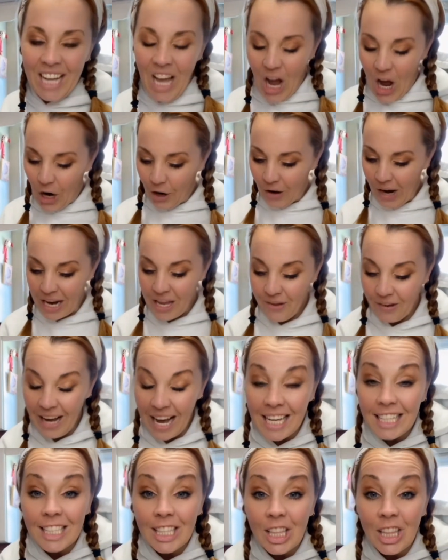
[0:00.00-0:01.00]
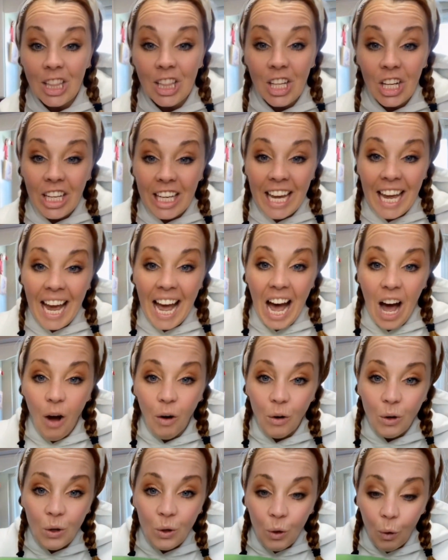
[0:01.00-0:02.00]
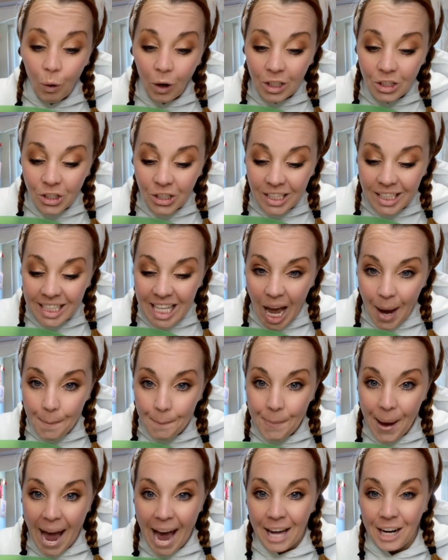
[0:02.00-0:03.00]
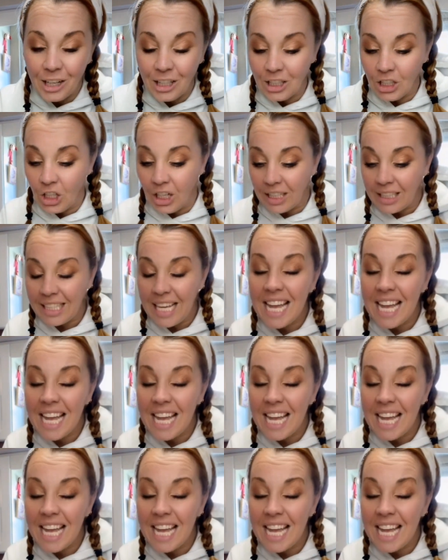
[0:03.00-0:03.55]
All right, you guys, look at how gorgeous that batter looks.